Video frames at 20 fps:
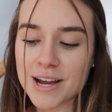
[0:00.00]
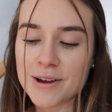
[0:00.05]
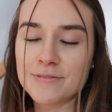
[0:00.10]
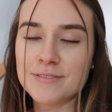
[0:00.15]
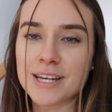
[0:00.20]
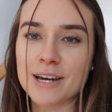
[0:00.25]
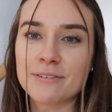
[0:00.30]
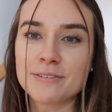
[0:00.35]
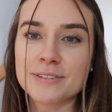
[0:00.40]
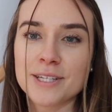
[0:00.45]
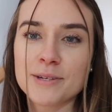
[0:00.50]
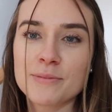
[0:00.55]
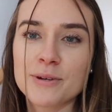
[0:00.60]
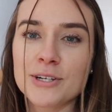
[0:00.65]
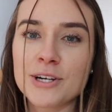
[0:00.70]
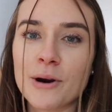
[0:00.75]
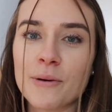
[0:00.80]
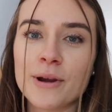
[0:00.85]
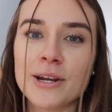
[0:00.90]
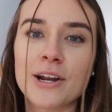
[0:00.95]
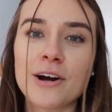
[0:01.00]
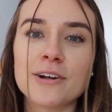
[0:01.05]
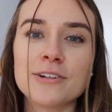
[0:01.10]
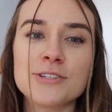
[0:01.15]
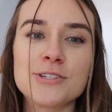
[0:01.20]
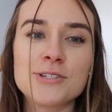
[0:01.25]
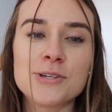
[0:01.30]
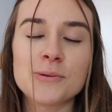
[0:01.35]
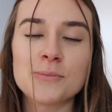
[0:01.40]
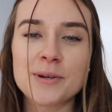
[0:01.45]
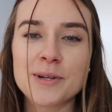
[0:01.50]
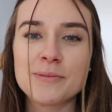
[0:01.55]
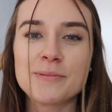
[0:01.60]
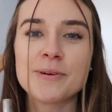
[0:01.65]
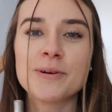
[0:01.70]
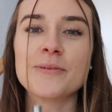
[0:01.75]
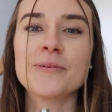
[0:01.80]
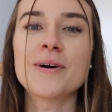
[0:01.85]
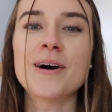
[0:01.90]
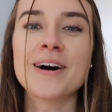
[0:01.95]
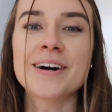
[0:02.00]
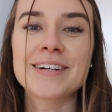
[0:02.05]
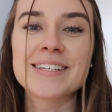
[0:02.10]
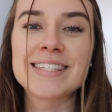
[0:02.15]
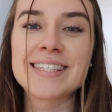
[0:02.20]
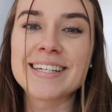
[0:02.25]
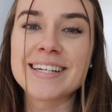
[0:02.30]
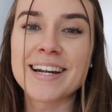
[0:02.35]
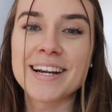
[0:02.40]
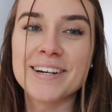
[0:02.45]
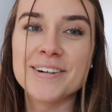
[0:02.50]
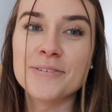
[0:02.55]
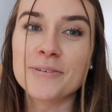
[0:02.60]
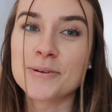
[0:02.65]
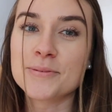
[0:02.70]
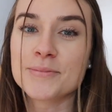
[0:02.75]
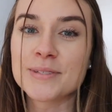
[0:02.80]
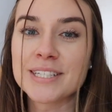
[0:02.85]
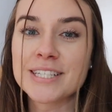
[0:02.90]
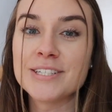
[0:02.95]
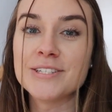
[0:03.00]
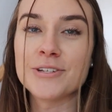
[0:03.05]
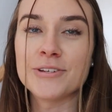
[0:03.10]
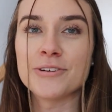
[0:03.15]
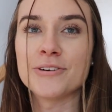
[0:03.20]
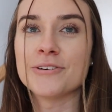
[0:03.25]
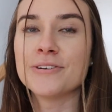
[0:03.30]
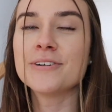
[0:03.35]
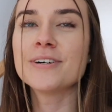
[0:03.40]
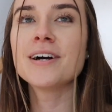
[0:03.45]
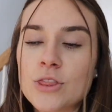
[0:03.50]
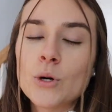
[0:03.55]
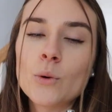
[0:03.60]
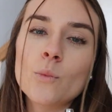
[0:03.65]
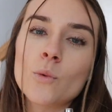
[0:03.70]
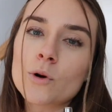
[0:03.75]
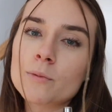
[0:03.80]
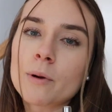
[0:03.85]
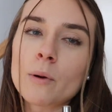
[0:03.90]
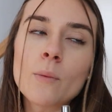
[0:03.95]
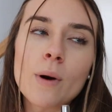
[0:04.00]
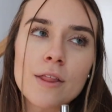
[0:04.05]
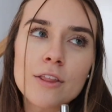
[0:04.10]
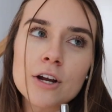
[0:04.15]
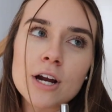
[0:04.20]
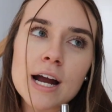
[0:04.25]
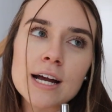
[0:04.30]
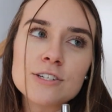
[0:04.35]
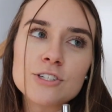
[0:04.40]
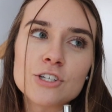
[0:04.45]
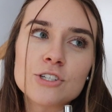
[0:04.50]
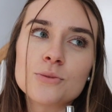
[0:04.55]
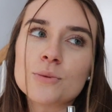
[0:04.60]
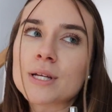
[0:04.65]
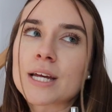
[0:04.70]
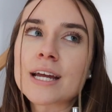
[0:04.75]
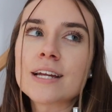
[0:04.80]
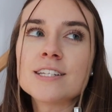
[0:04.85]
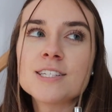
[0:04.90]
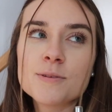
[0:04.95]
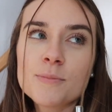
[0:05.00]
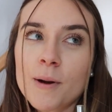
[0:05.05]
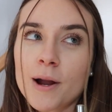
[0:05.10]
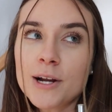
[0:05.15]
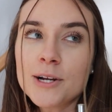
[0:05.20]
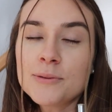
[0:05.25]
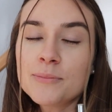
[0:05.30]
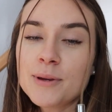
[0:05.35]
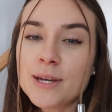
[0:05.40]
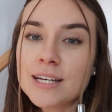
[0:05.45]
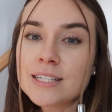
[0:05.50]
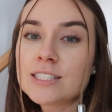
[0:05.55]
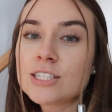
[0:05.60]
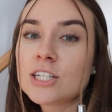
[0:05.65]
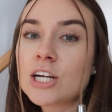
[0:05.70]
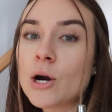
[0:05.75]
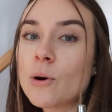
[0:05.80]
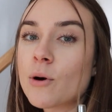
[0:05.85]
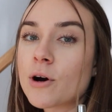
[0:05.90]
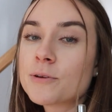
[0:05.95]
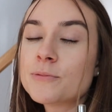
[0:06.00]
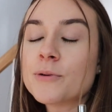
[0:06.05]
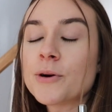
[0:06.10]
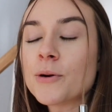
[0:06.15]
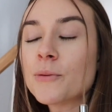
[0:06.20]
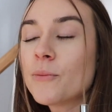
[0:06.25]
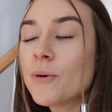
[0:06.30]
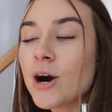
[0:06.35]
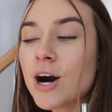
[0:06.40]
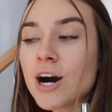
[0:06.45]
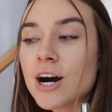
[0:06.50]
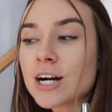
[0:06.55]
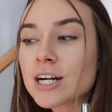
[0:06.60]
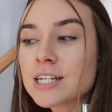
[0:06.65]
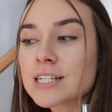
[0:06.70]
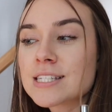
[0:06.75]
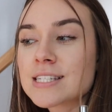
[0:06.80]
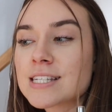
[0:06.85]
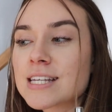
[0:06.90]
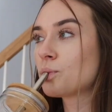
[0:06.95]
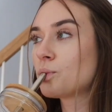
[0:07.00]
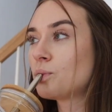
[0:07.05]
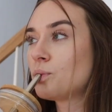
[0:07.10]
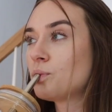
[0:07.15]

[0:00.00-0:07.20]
I've definitely been going on so many more walks than I normally do. The warmer weather has just really inspired me to go on more walks.